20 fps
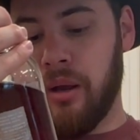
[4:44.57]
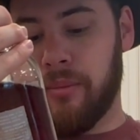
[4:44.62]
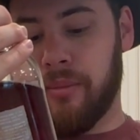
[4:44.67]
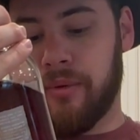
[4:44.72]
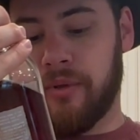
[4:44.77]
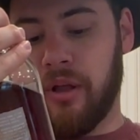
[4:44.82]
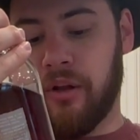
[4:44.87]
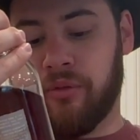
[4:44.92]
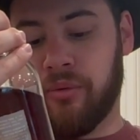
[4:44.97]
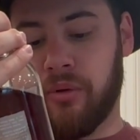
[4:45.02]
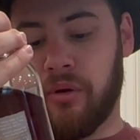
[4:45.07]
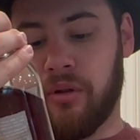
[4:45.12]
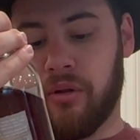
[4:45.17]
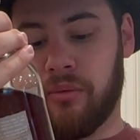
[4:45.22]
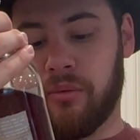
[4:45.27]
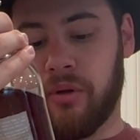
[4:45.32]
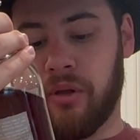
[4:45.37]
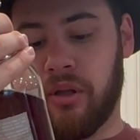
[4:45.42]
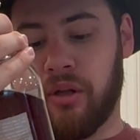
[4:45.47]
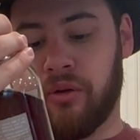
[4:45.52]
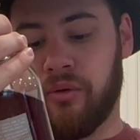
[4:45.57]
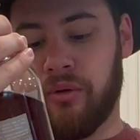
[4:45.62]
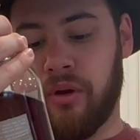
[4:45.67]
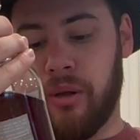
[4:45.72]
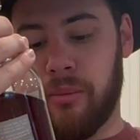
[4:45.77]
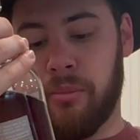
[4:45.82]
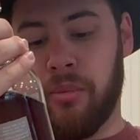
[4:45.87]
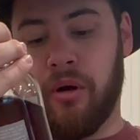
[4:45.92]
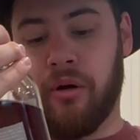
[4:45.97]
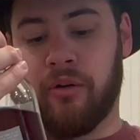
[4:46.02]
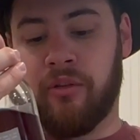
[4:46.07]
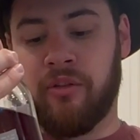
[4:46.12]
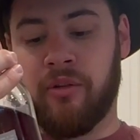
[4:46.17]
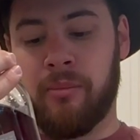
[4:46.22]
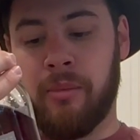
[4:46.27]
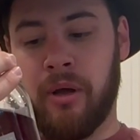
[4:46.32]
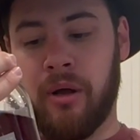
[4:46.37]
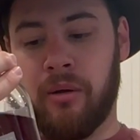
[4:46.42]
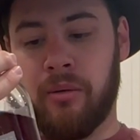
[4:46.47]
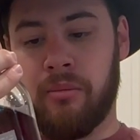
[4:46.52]
But that's one of the really great parts
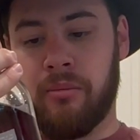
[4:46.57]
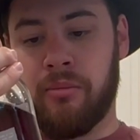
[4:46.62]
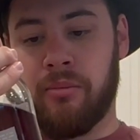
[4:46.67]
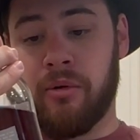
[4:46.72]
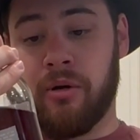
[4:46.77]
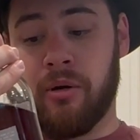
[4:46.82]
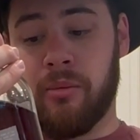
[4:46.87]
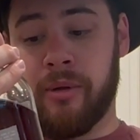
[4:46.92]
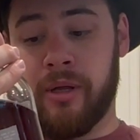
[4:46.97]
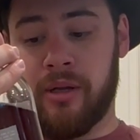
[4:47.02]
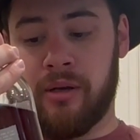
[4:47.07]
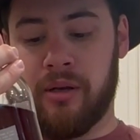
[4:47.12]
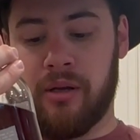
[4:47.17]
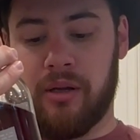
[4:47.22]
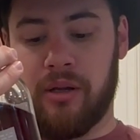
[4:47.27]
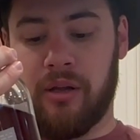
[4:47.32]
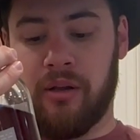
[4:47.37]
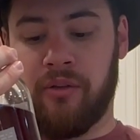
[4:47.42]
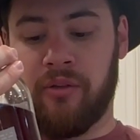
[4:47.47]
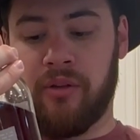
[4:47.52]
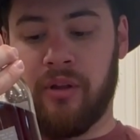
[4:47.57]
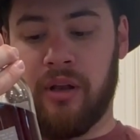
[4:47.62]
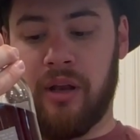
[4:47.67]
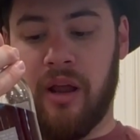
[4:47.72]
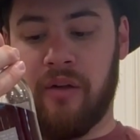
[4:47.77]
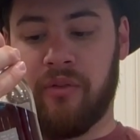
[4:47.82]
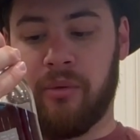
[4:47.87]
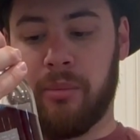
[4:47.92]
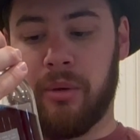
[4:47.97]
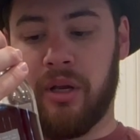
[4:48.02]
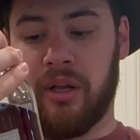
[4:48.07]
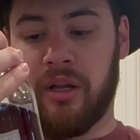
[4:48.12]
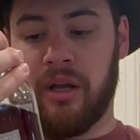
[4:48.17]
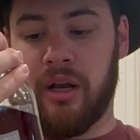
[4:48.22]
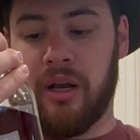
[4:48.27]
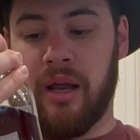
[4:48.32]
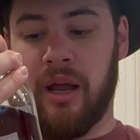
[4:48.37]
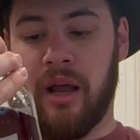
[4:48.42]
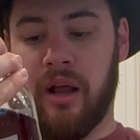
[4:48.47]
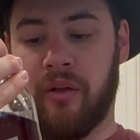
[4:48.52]
about bourbon is that everybody
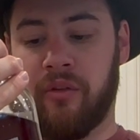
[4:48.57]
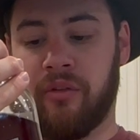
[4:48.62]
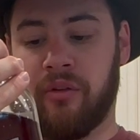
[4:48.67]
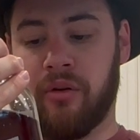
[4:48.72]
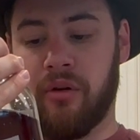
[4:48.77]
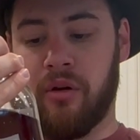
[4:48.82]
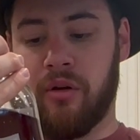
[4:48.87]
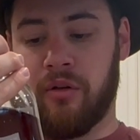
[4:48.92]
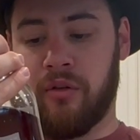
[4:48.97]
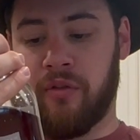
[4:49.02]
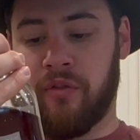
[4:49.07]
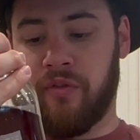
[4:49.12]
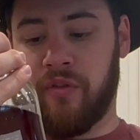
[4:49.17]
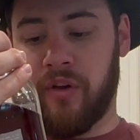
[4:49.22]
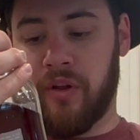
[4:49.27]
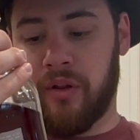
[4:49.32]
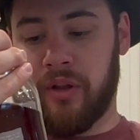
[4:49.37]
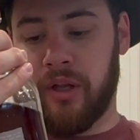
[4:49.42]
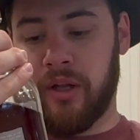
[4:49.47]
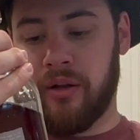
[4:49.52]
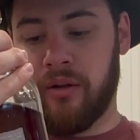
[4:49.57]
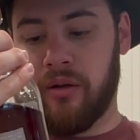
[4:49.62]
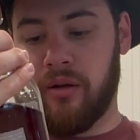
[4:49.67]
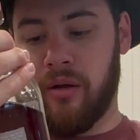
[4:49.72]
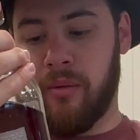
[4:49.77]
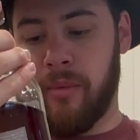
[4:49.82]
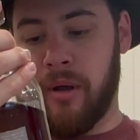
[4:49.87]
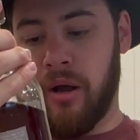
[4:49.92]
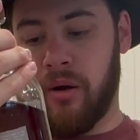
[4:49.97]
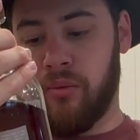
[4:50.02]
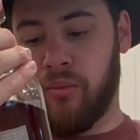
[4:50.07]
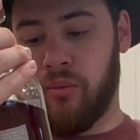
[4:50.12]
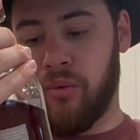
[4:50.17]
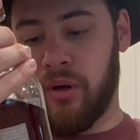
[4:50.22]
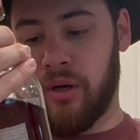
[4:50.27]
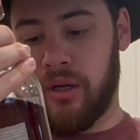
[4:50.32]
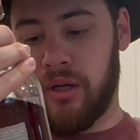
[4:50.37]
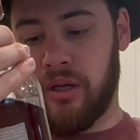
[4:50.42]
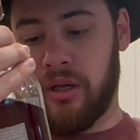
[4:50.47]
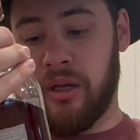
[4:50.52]
kind of has their own feeling about
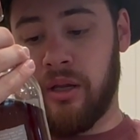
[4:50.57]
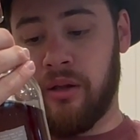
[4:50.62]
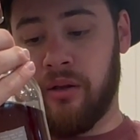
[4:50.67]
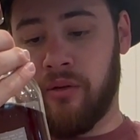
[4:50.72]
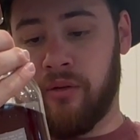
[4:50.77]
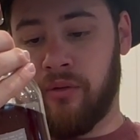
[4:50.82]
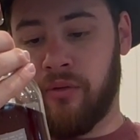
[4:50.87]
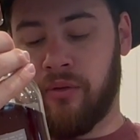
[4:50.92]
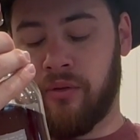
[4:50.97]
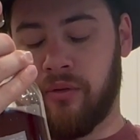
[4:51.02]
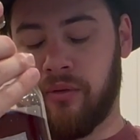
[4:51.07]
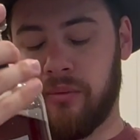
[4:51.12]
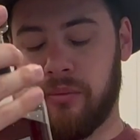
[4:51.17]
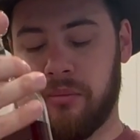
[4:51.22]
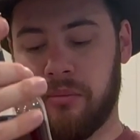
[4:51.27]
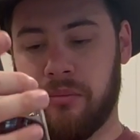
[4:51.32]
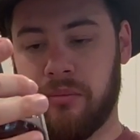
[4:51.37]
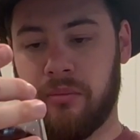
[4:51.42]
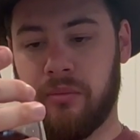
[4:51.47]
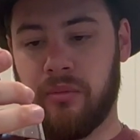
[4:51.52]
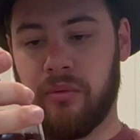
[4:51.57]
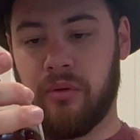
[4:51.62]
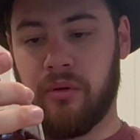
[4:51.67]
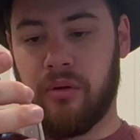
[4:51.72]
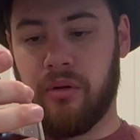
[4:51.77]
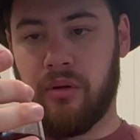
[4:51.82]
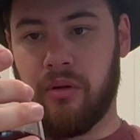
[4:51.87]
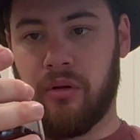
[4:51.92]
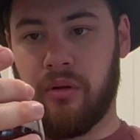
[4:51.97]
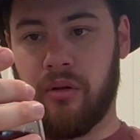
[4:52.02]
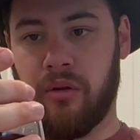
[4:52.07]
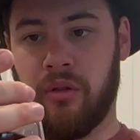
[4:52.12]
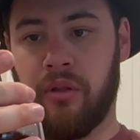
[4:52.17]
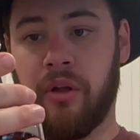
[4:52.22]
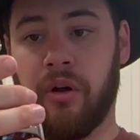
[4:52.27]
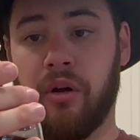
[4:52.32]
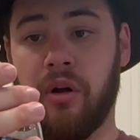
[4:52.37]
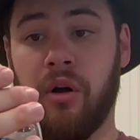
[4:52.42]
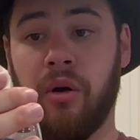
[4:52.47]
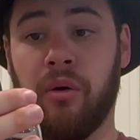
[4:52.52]
what is
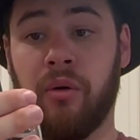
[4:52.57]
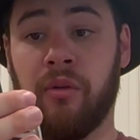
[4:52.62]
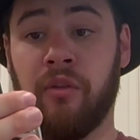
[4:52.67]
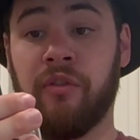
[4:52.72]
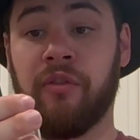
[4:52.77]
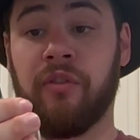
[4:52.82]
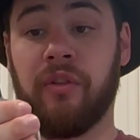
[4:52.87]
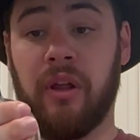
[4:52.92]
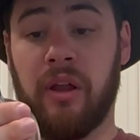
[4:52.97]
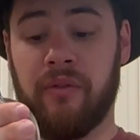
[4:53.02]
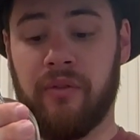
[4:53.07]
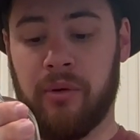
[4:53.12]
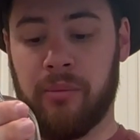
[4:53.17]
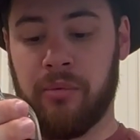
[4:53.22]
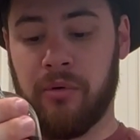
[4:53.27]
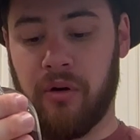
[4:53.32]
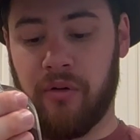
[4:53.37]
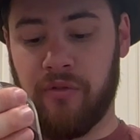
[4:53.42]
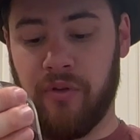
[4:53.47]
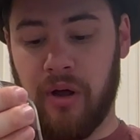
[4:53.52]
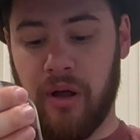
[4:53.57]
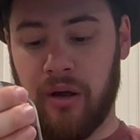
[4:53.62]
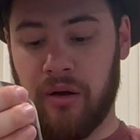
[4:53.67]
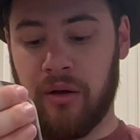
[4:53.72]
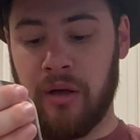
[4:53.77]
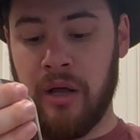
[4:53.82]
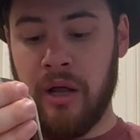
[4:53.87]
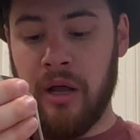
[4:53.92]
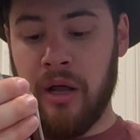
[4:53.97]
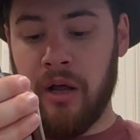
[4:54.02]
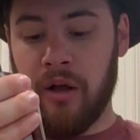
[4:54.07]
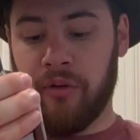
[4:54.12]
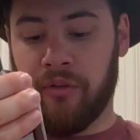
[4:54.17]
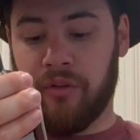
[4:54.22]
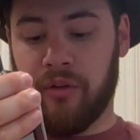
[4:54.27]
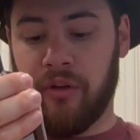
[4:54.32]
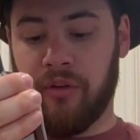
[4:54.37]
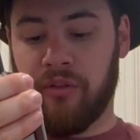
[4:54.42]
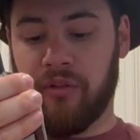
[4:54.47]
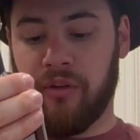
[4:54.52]
their own flavor profile.
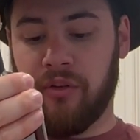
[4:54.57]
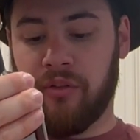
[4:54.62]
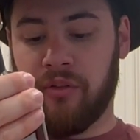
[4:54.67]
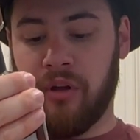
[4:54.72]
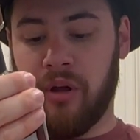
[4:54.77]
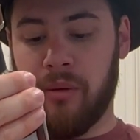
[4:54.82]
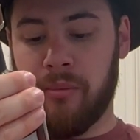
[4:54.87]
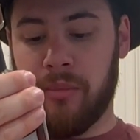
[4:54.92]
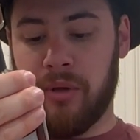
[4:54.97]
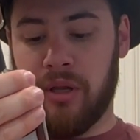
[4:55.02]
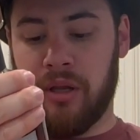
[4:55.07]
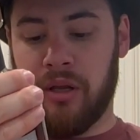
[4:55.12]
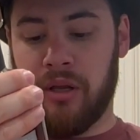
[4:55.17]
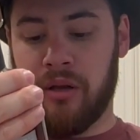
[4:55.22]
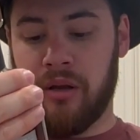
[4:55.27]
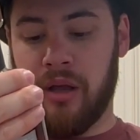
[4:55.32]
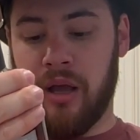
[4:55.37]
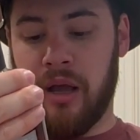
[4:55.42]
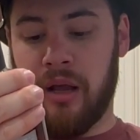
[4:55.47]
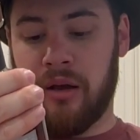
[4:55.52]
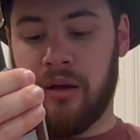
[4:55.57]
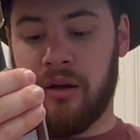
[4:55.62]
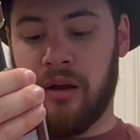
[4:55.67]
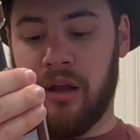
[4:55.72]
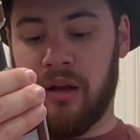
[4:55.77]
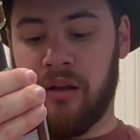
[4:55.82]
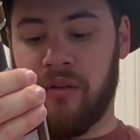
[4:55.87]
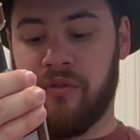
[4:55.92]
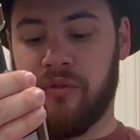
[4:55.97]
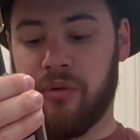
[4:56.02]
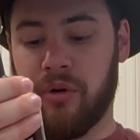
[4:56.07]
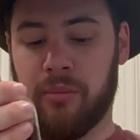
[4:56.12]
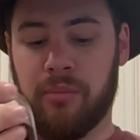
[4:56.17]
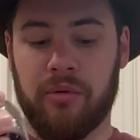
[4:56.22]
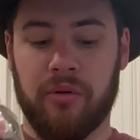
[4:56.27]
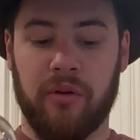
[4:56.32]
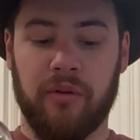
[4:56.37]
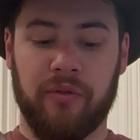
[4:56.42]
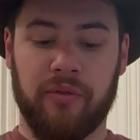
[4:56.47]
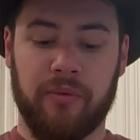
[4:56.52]
So this does come in at a 94
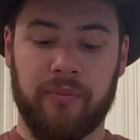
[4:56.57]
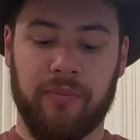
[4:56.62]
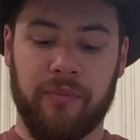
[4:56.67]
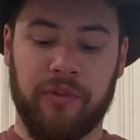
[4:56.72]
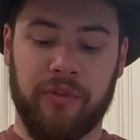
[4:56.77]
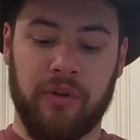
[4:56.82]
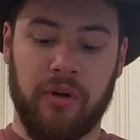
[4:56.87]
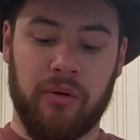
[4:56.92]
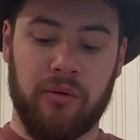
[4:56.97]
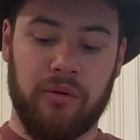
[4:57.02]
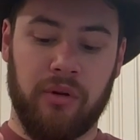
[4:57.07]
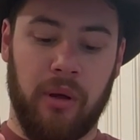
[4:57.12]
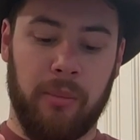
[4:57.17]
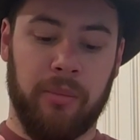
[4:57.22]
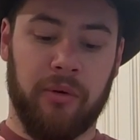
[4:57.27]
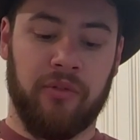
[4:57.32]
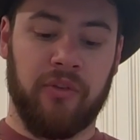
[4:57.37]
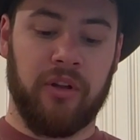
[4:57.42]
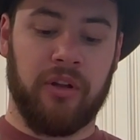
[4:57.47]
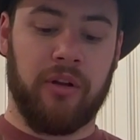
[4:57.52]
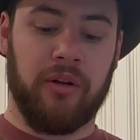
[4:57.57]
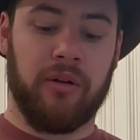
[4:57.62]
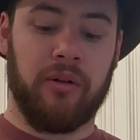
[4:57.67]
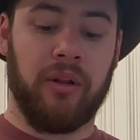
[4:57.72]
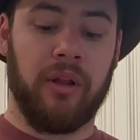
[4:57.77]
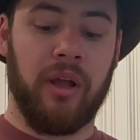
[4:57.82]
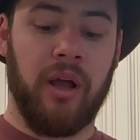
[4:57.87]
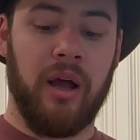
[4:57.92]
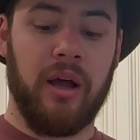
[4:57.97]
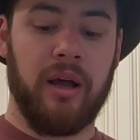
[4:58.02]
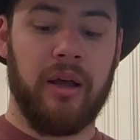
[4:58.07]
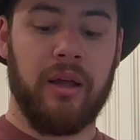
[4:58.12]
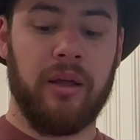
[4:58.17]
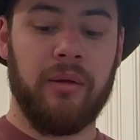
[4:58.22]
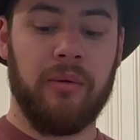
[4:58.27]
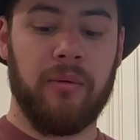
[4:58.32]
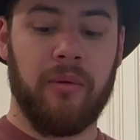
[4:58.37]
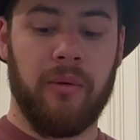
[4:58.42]
proof, so not particularly high.